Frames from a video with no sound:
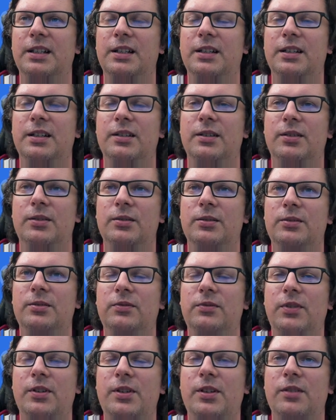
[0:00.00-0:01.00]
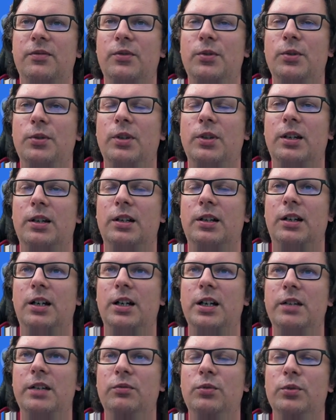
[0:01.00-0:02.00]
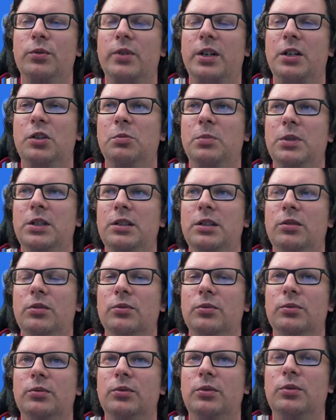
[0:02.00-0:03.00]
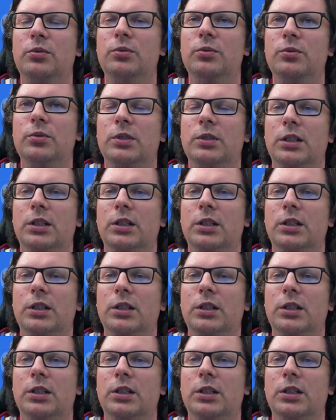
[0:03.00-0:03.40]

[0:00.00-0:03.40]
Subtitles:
So first of all, I would recommend to do